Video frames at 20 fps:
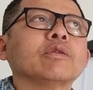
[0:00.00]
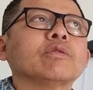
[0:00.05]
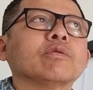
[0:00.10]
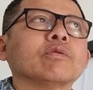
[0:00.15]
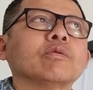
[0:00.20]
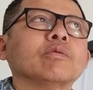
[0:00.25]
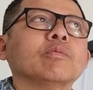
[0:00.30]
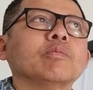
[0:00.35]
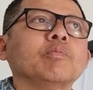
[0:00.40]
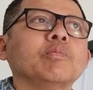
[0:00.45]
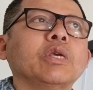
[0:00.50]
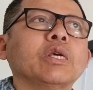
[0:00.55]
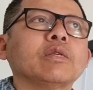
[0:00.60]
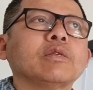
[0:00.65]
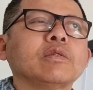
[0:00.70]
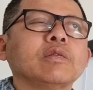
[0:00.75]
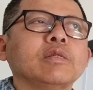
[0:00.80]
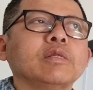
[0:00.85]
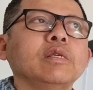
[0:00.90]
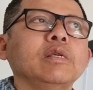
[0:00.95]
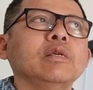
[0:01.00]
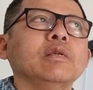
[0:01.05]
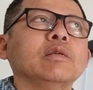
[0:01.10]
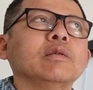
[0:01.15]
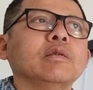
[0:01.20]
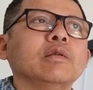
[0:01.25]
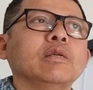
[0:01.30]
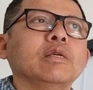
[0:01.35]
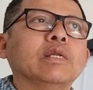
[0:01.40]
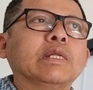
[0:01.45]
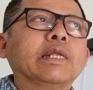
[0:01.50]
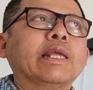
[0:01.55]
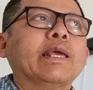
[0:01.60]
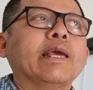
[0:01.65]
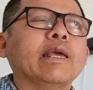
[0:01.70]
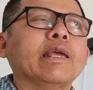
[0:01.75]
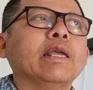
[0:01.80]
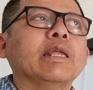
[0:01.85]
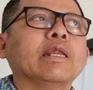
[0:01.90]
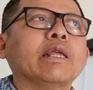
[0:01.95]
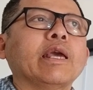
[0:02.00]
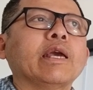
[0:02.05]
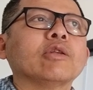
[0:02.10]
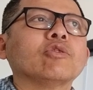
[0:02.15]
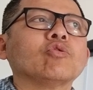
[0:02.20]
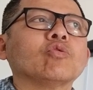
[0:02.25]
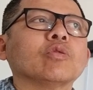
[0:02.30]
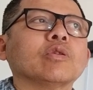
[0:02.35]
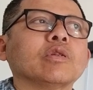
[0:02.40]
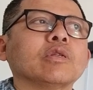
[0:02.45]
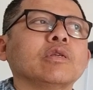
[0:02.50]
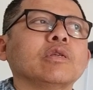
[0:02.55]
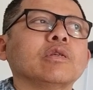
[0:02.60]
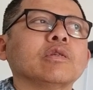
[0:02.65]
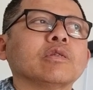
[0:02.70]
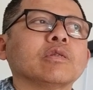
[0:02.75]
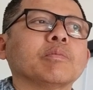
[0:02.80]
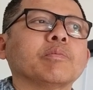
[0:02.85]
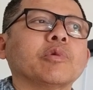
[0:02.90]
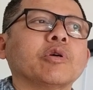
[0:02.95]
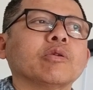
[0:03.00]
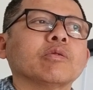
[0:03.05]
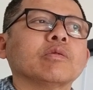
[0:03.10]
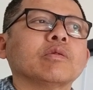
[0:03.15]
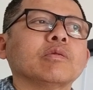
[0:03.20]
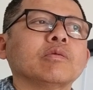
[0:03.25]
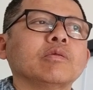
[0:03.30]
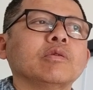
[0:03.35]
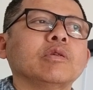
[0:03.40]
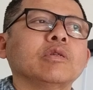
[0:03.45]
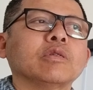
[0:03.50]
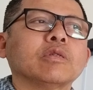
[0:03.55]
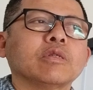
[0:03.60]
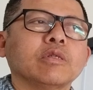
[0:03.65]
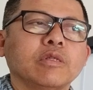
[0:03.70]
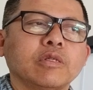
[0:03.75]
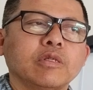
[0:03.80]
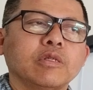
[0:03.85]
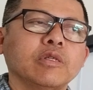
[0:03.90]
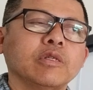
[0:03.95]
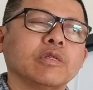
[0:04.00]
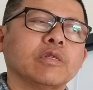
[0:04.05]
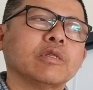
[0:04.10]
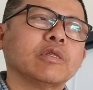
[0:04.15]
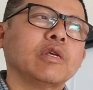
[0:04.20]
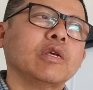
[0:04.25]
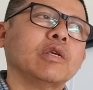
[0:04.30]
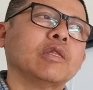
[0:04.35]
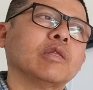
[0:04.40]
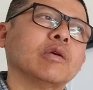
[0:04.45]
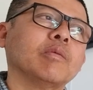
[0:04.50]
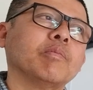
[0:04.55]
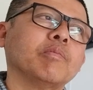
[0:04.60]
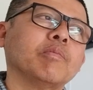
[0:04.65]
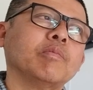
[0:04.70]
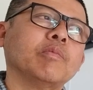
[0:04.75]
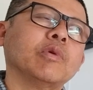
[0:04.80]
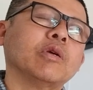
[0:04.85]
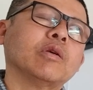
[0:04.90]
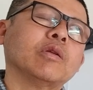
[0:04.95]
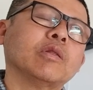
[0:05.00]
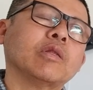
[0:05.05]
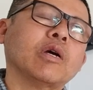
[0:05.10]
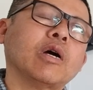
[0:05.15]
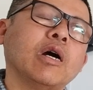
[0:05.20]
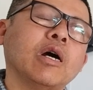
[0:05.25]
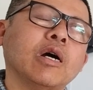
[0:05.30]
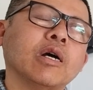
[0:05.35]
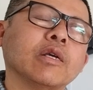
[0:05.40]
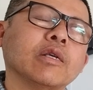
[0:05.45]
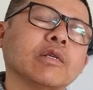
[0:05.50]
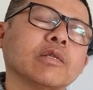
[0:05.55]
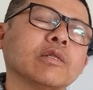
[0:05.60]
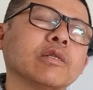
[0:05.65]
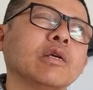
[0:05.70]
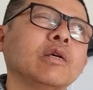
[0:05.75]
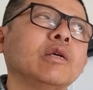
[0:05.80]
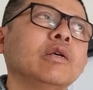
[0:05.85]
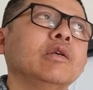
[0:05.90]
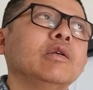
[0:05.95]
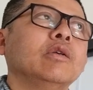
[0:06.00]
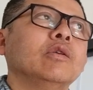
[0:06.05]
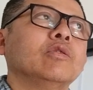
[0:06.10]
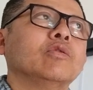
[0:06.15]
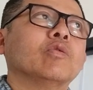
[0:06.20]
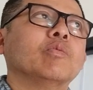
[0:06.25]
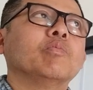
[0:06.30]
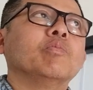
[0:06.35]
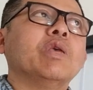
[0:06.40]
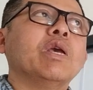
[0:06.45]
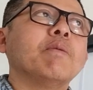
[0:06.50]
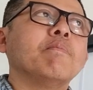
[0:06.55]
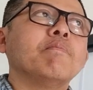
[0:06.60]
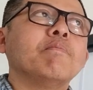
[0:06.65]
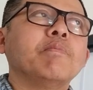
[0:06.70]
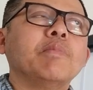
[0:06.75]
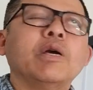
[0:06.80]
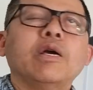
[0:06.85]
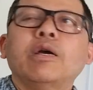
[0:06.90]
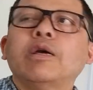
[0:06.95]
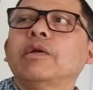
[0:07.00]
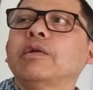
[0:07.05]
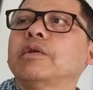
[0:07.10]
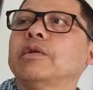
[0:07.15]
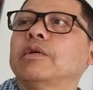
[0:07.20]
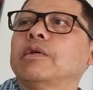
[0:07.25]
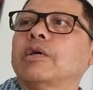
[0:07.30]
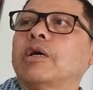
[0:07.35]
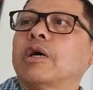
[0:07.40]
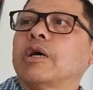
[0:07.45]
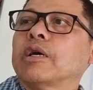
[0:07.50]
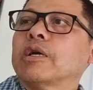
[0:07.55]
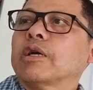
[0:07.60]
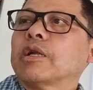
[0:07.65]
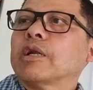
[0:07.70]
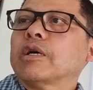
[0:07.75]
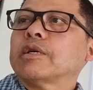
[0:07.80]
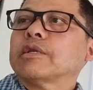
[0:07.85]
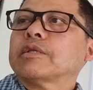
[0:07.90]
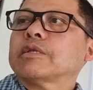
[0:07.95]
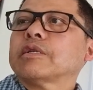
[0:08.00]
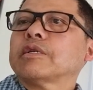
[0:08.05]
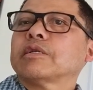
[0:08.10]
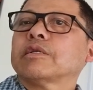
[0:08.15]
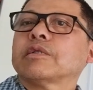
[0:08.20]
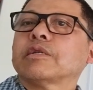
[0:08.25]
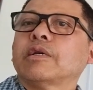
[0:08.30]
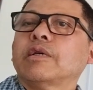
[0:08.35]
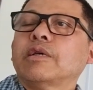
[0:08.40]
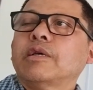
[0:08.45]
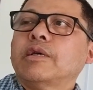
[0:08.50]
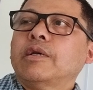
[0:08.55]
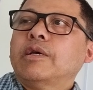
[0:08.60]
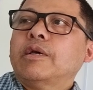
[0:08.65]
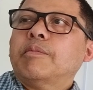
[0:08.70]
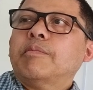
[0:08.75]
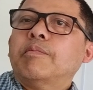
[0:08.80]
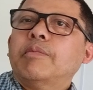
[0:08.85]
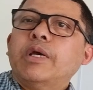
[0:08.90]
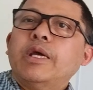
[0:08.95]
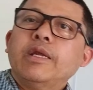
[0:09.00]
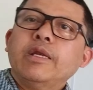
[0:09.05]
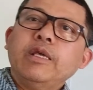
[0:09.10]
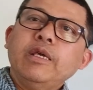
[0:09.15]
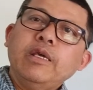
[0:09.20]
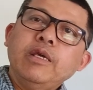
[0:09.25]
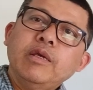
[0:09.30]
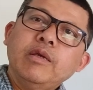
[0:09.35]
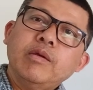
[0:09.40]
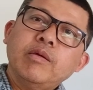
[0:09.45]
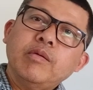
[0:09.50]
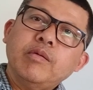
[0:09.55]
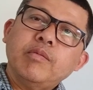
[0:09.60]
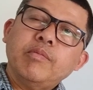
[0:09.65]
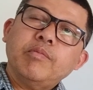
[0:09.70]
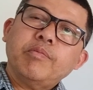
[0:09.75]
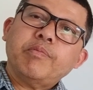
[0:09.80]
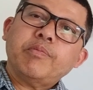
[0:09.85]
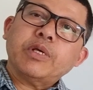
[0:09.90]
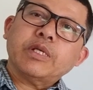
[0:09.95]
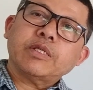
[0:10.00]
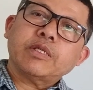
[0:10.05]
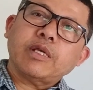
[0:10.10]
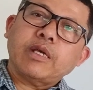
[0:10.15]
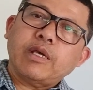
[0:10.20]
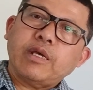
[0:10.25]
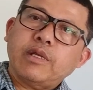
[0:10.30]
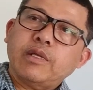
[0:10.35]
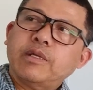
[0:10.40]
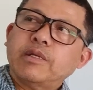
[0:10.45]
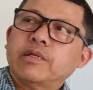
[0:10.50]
So Myet si in actually is about is saying that the eyes. So Myet man eyeglasses, many percent.